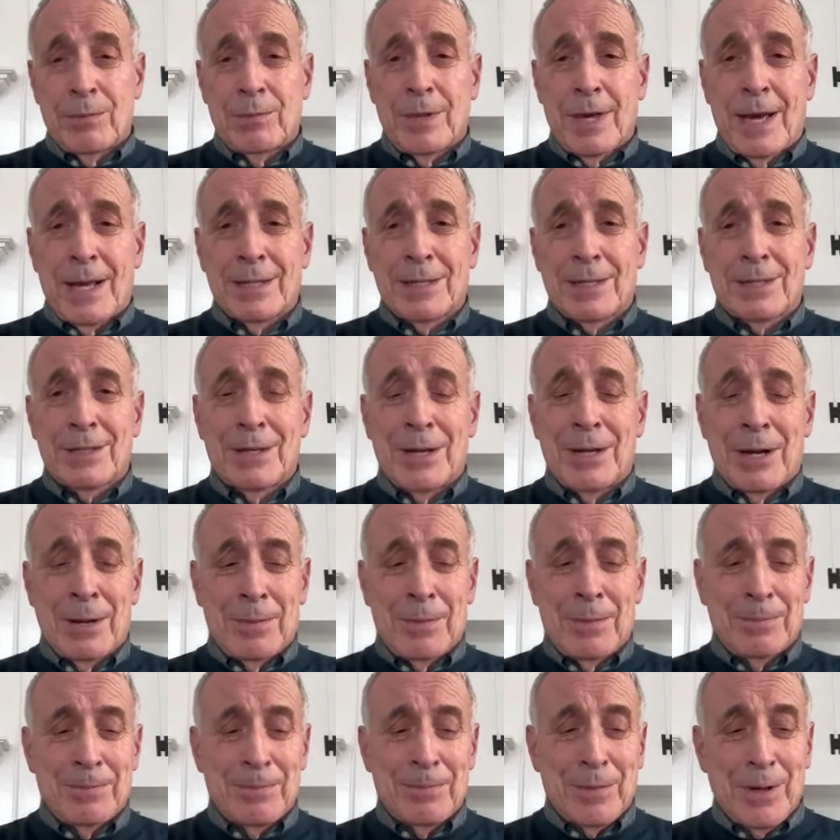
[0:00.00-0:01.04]
that's
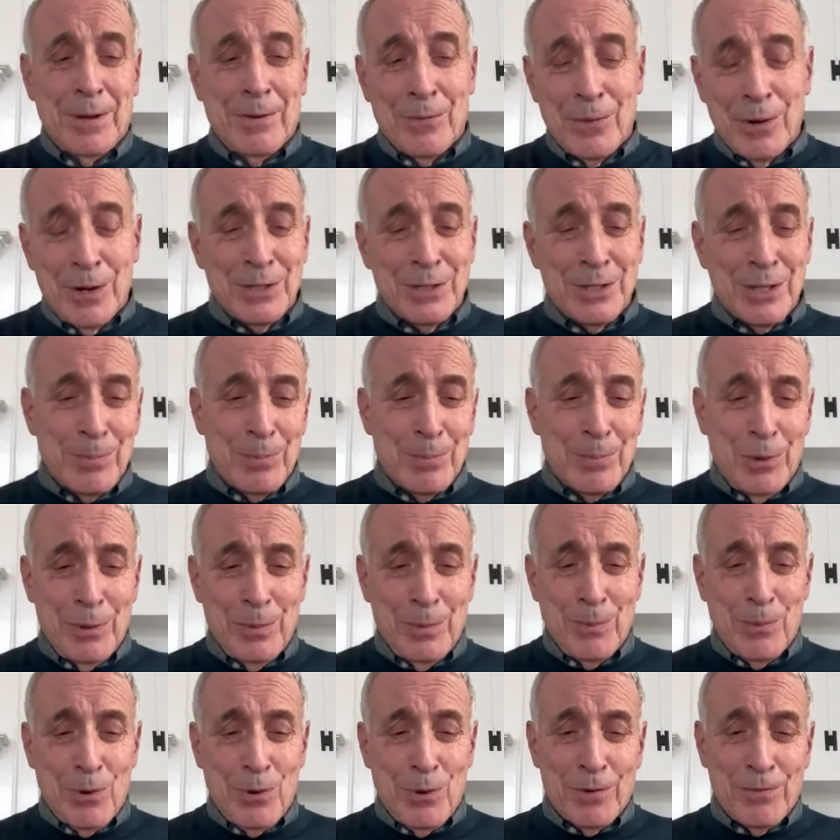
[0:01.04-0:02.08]
um, a very
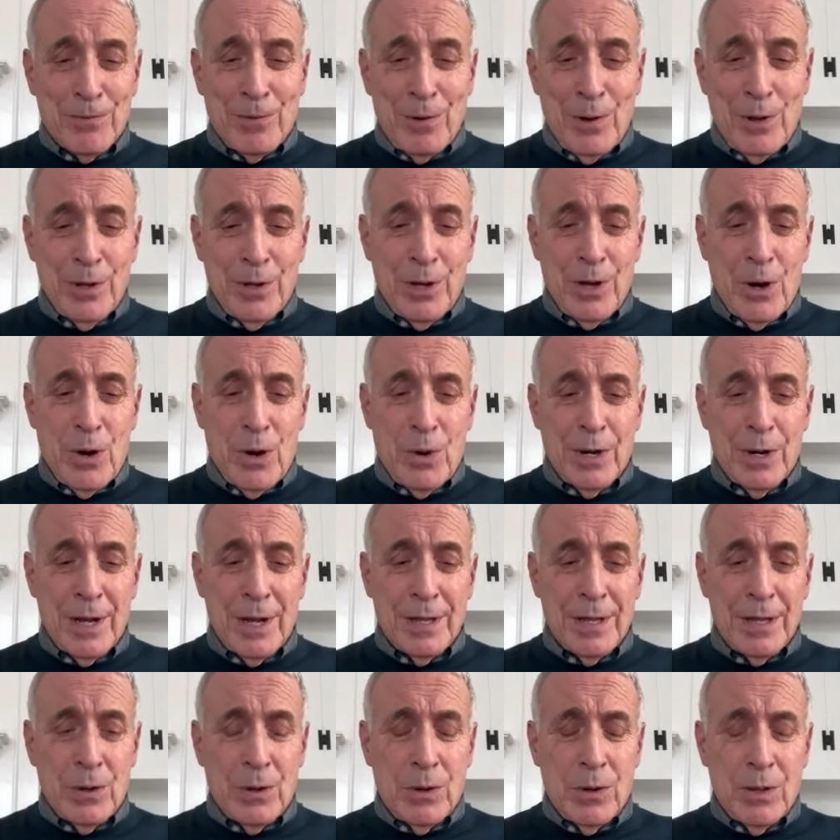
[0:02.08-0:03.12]
simple portfolio.
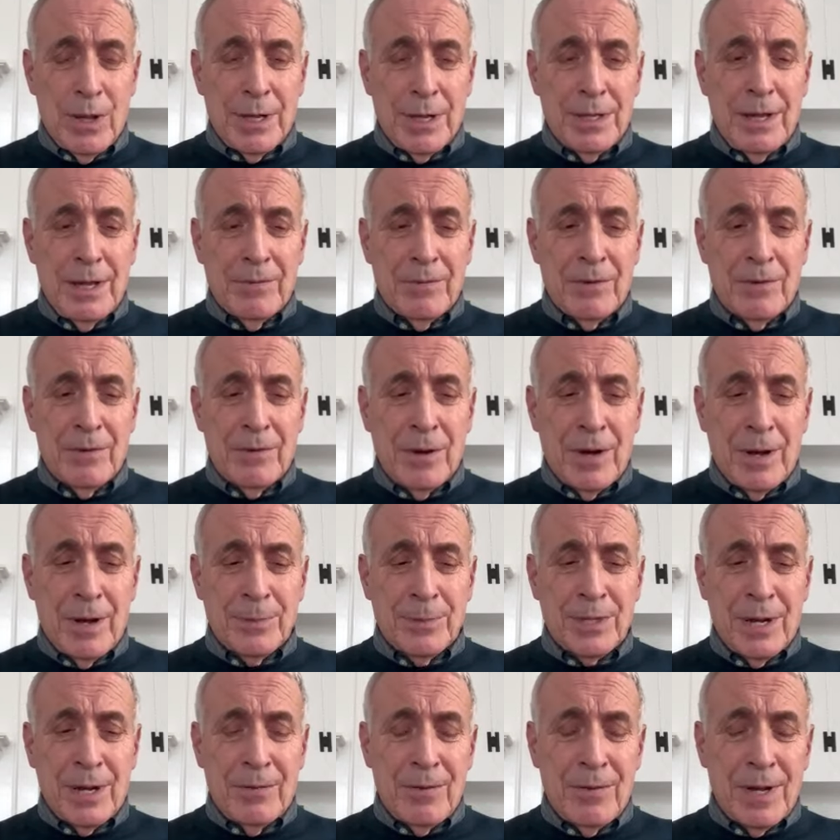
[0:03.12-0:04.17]
Now, the whole idea of an
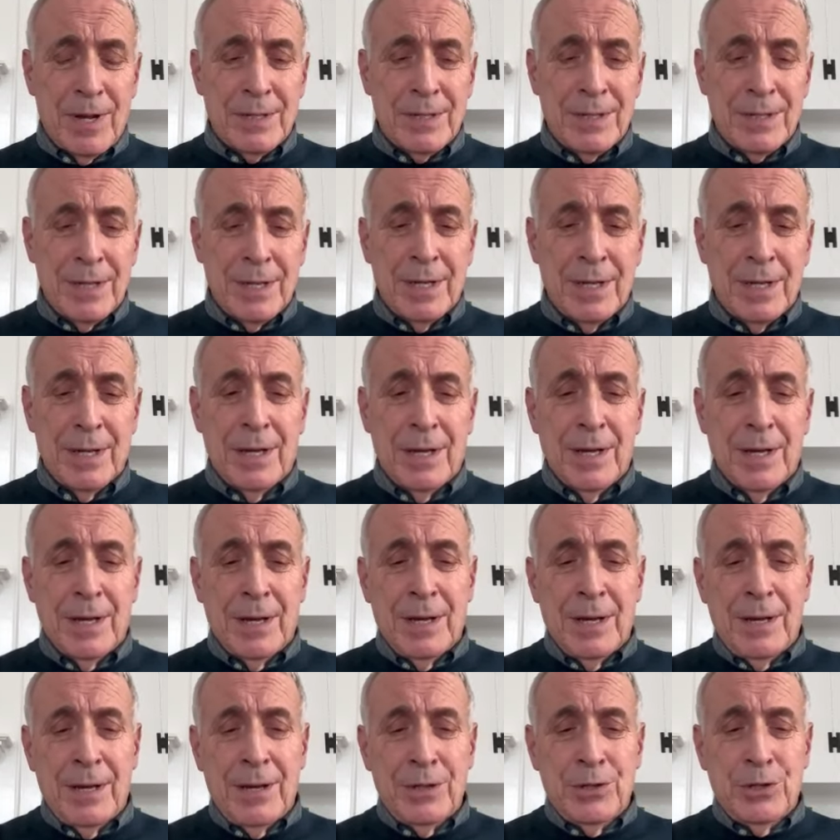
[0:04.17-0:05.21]
upside investing
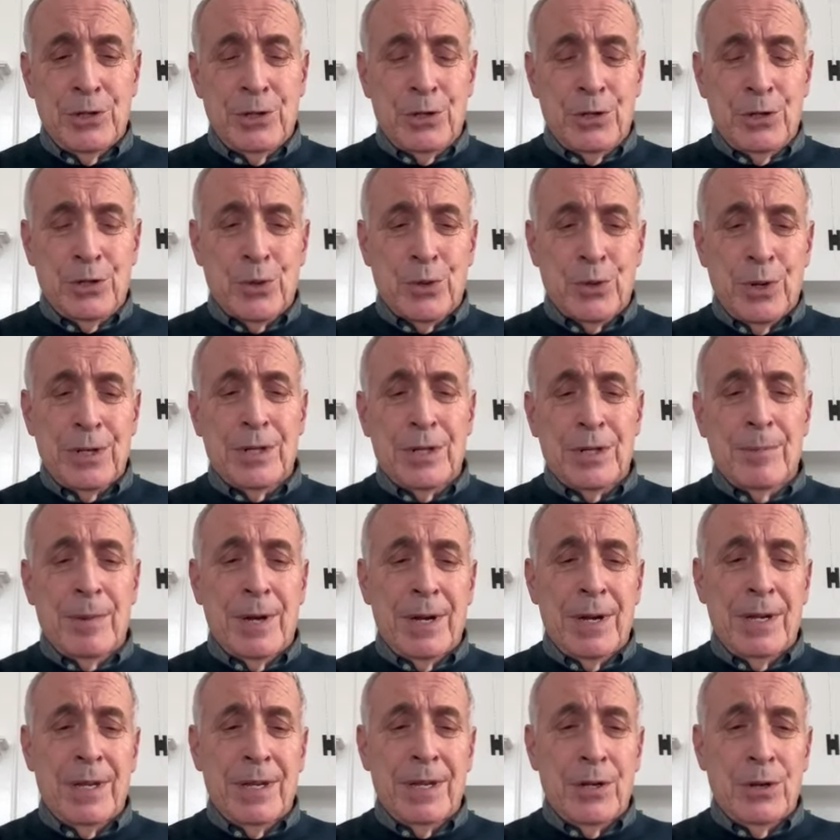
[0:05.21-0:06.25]
is you treat the
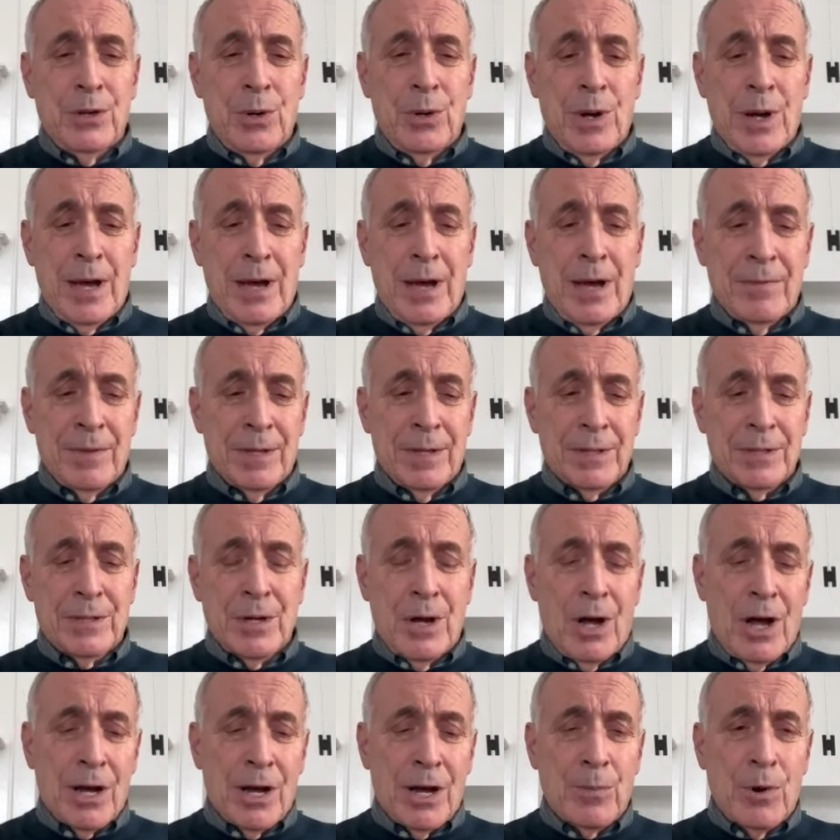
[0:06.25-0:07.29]
money that you have in the
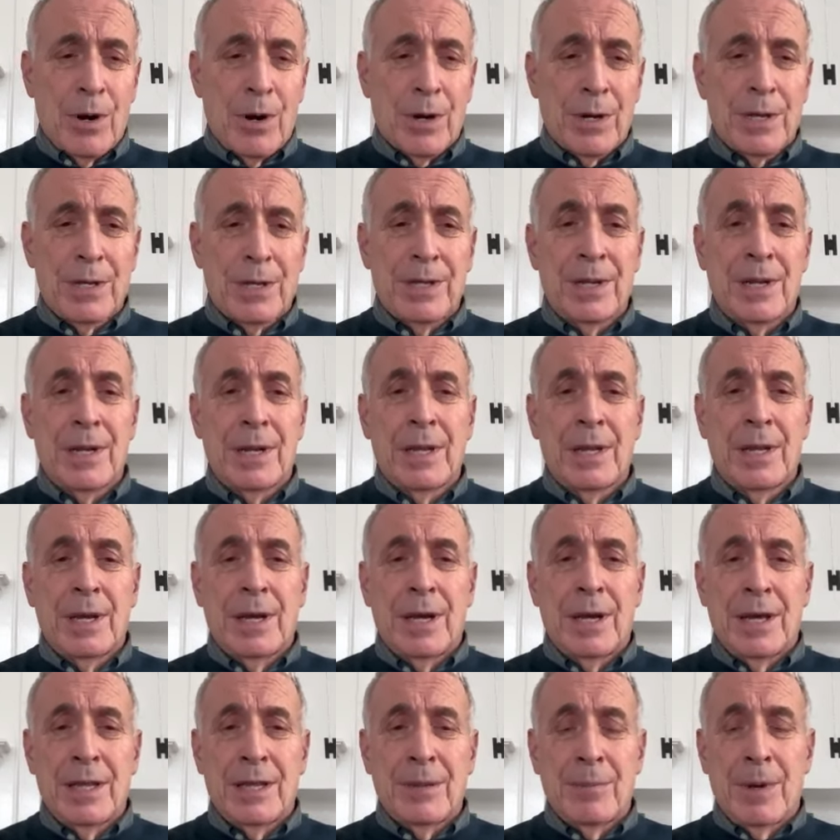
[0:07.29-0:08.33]
stock market and,
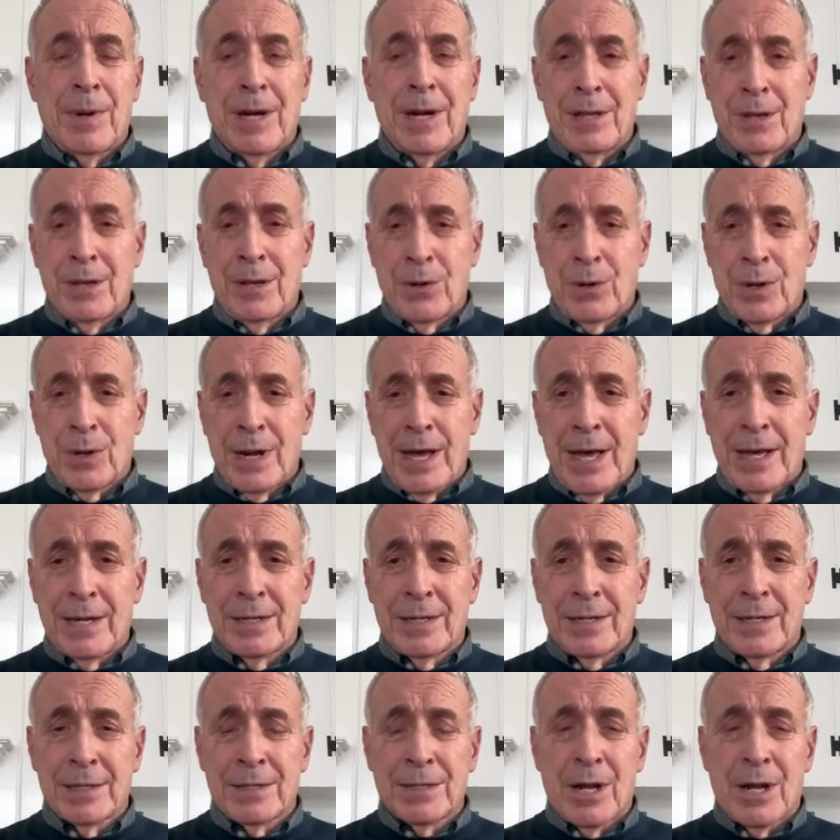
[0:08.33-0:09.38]
and the money that you're going to add
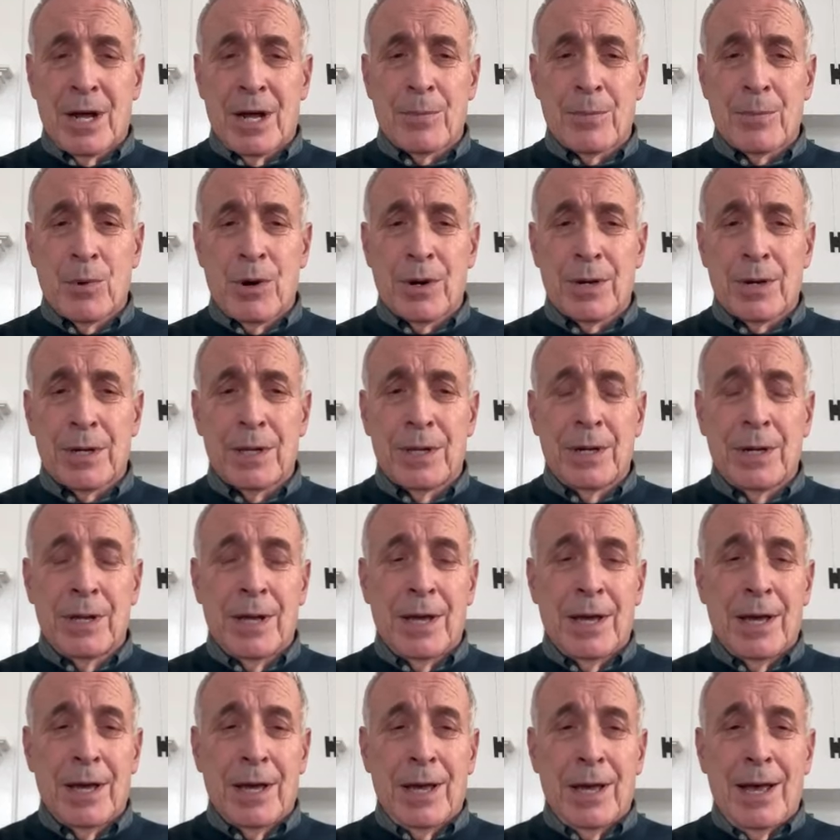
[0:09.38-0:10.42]
to the stock market
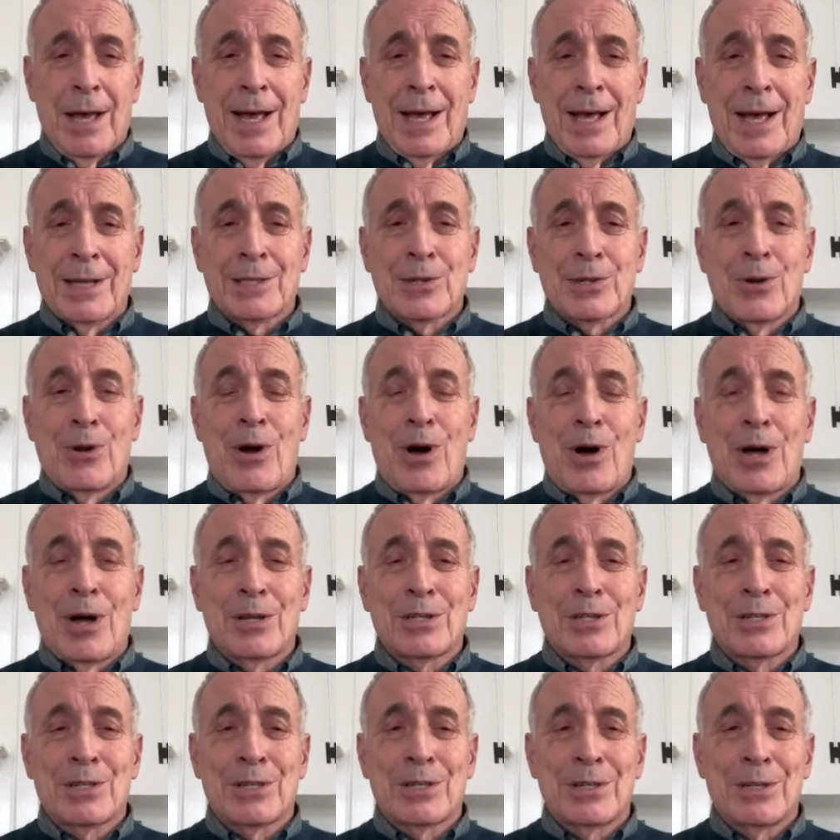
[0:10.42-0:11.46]
as
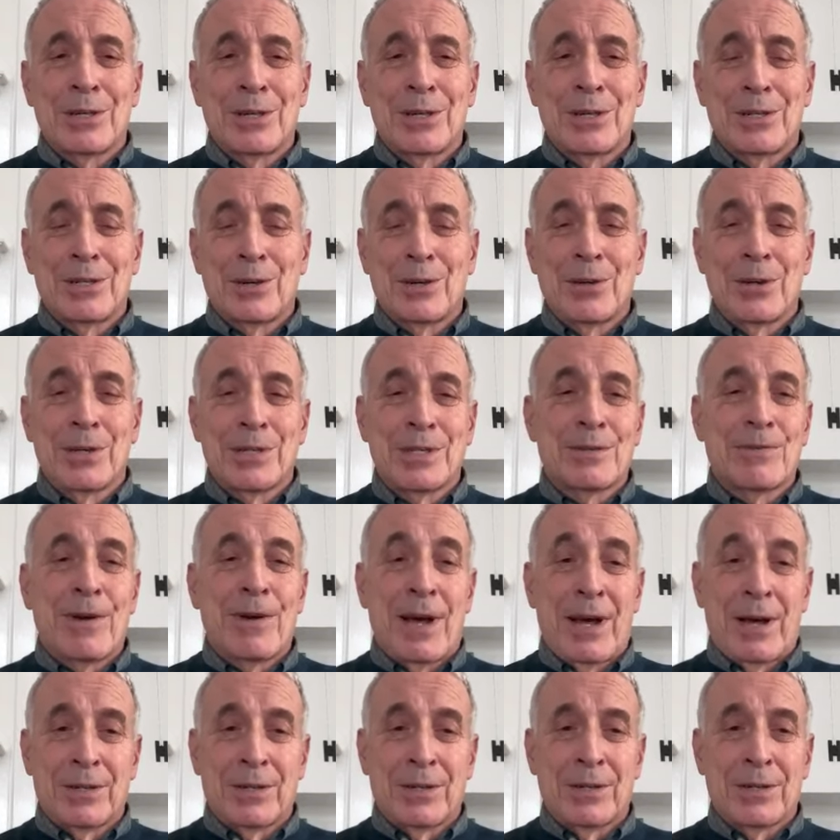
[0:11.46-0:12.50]
lost until it's
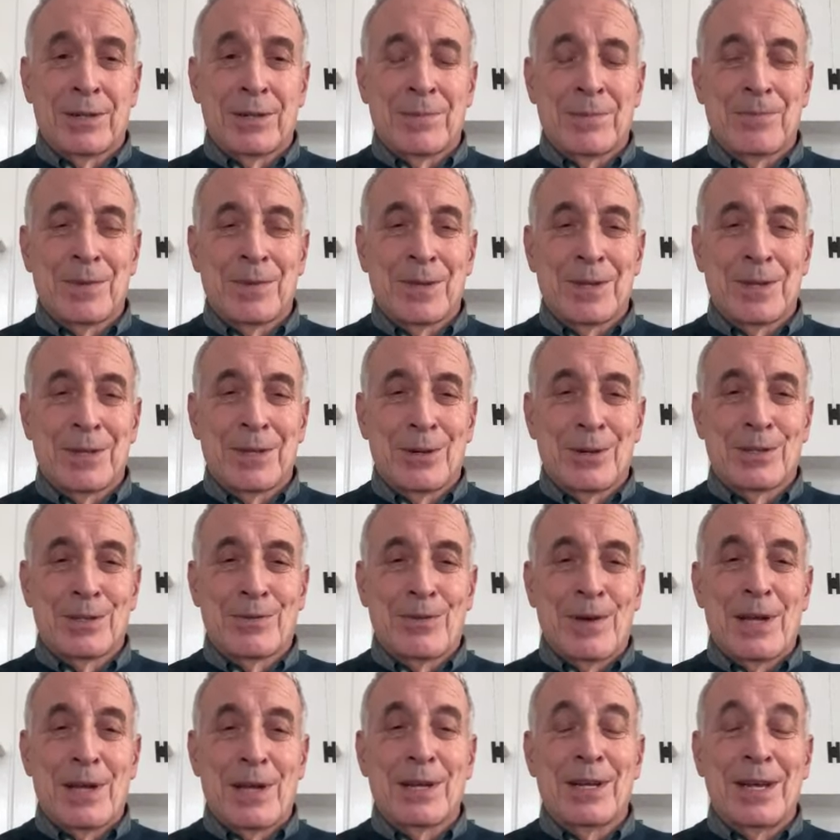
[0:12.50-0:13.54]
found, until it's
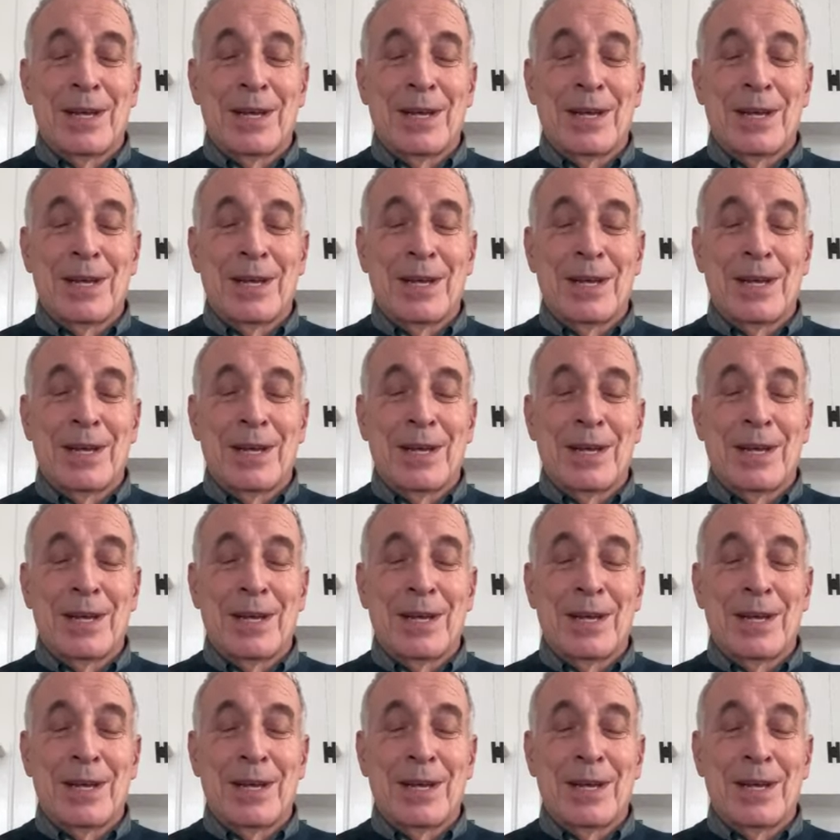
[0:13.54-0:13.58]
found